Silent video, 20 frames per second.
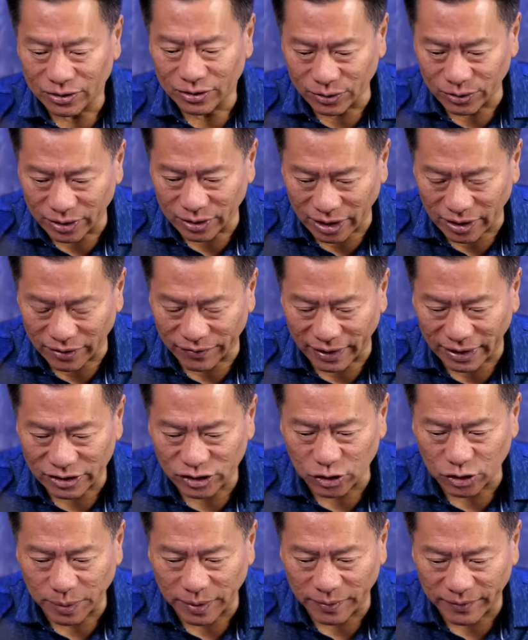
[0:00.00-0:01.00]
To the
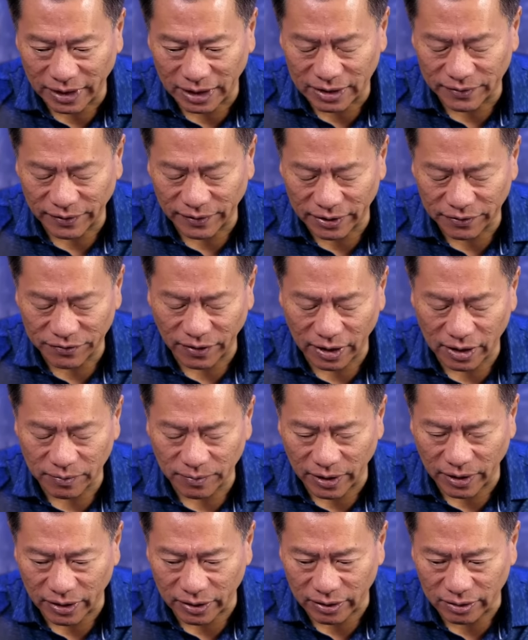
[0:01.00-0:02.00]
divine supreme God, divine
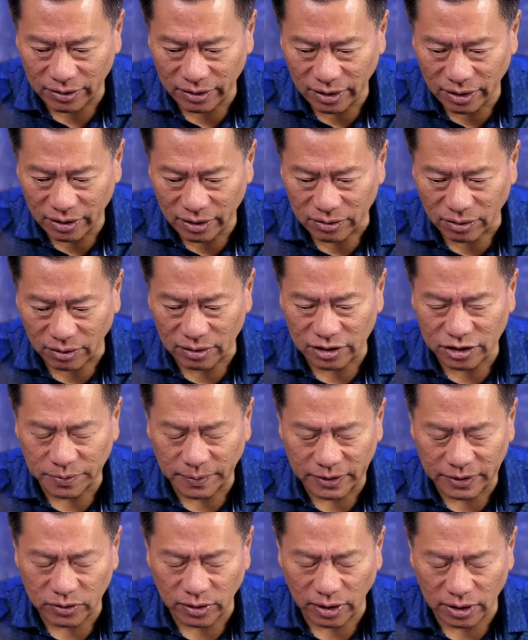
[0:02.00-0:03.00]
Father, Mother, to all the
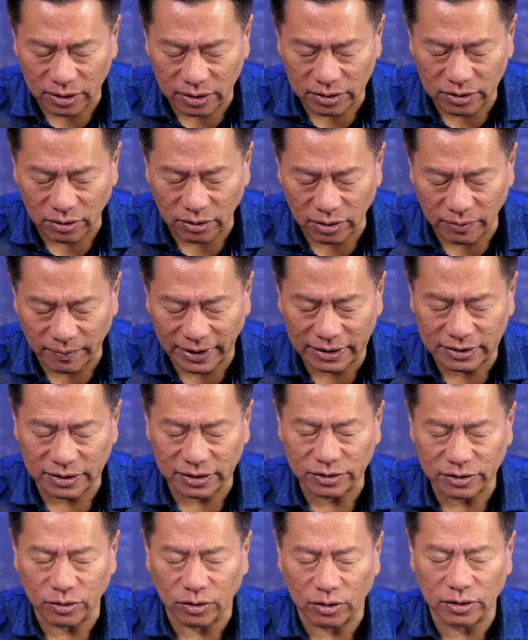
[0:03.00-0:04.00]
spiritual elders, holy
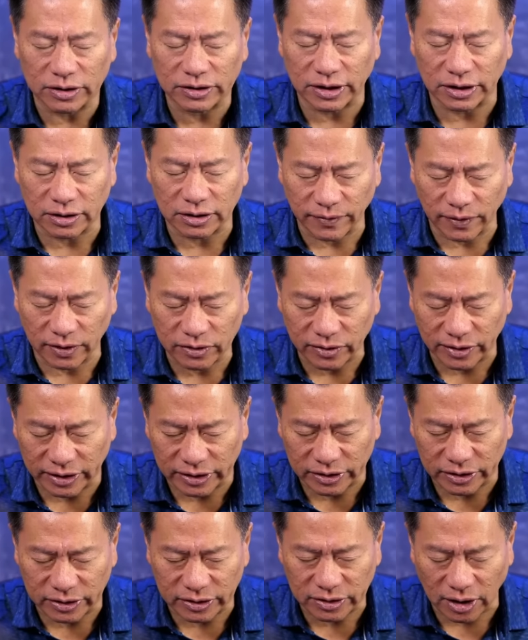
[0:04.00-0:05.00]
masters, to all the saints of all
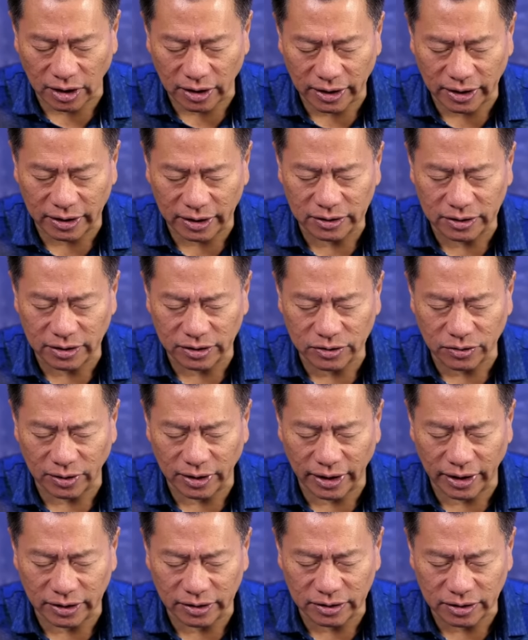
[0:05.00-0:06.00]
traditions, archangels,
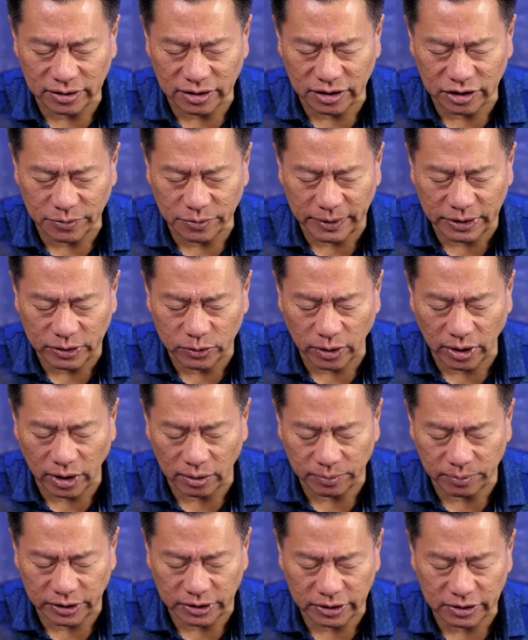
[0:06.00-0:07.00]
holy angels, and spiritual
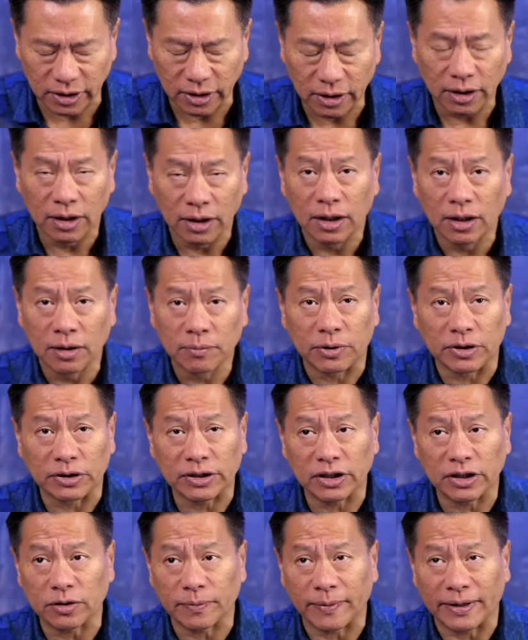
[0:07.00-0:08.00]
helpers.
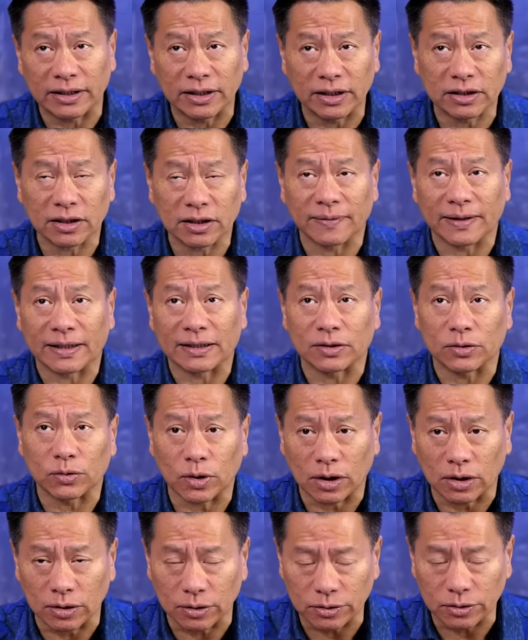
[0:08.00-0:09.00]
Personally, to my teacher, Master
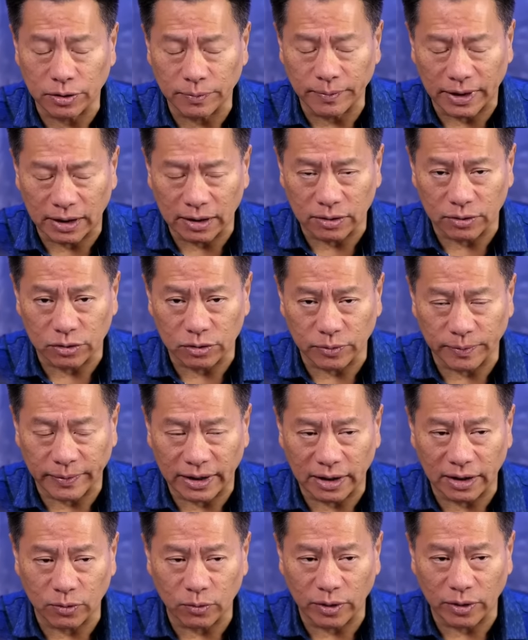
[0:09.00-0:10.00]
Thakok Sri Mahaguru
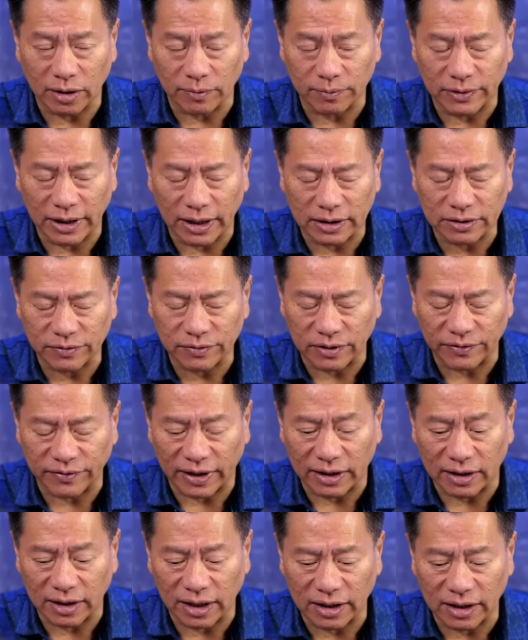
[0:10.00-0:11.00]
Meiling, we humbly ask for
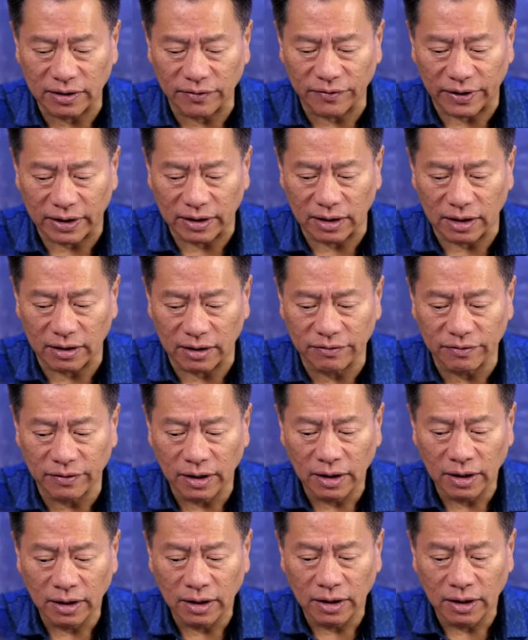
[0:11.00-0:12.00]
divine light, divine love.
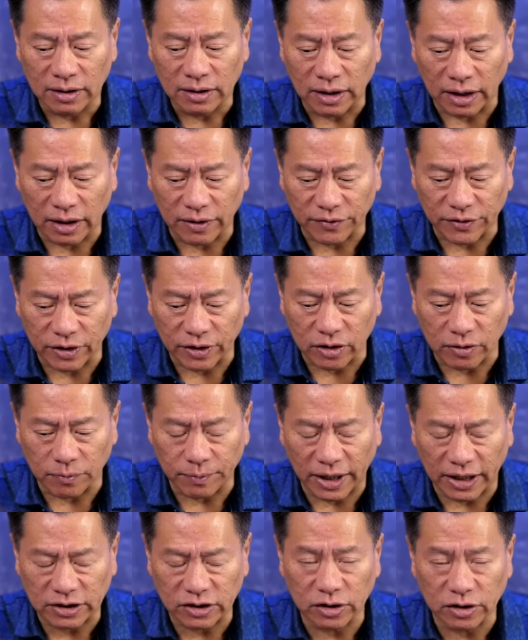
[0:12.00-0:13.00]
Thank you for your
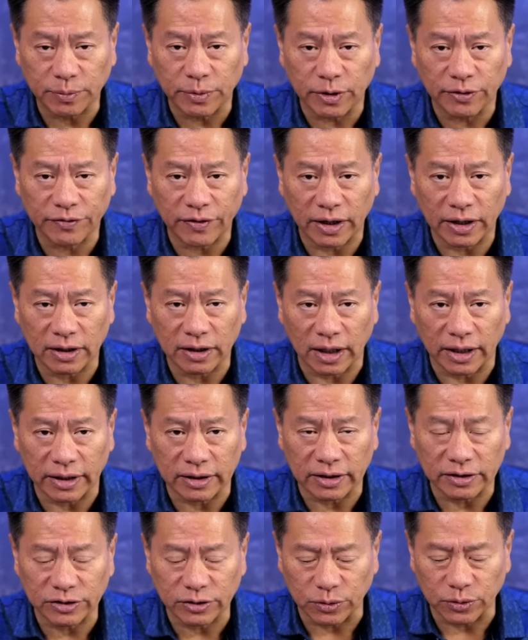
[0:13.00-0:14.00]
compassionate, purifying
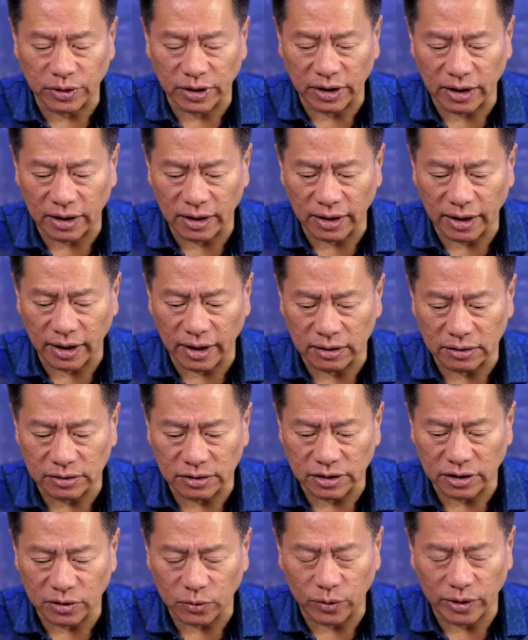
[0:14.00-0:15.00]
light and soothing, healing
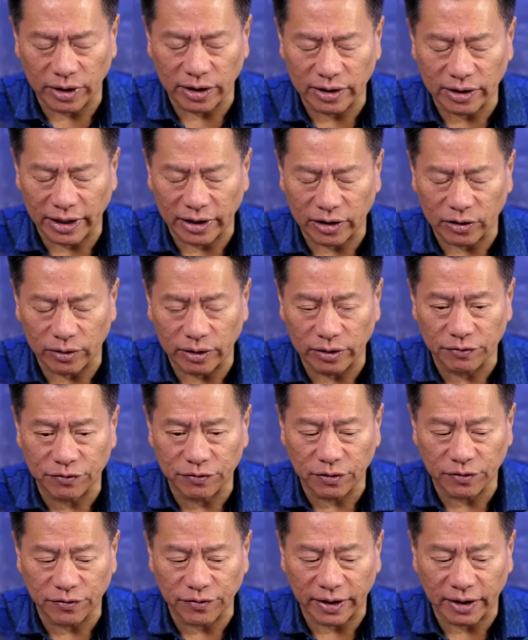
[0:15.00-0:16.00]
energy. We thank you in
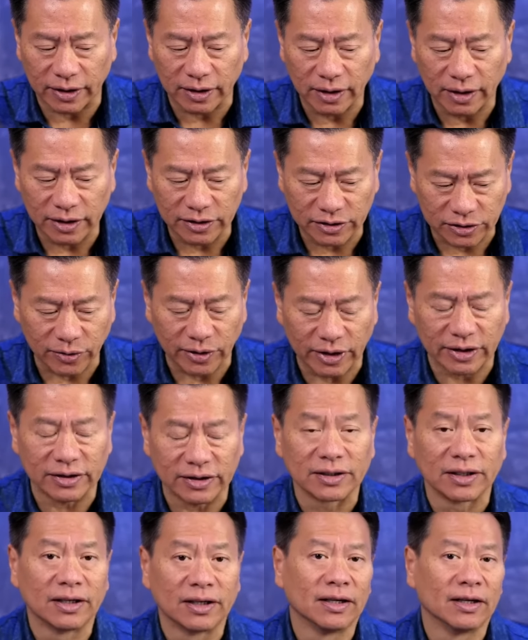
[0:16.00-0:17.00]
full faith, and so it
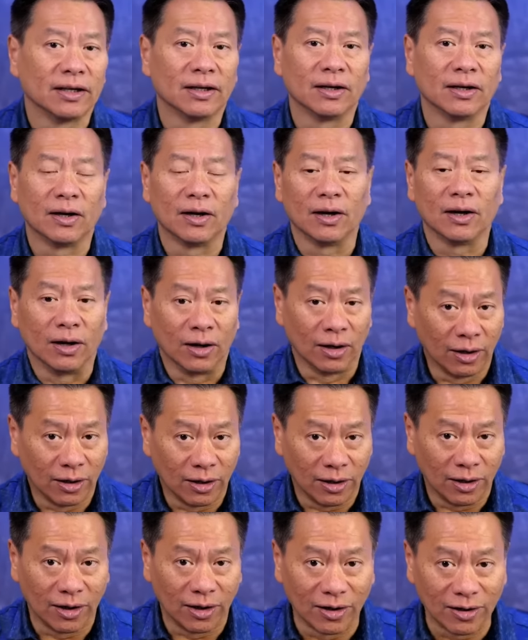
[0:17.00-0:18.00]
is.
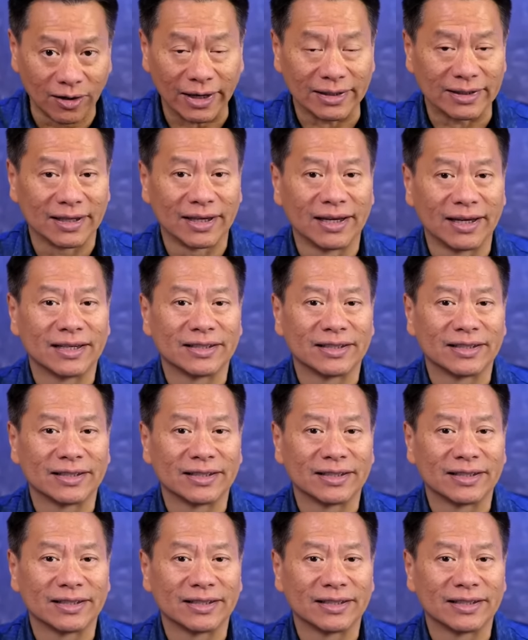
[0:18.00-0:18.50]
Right,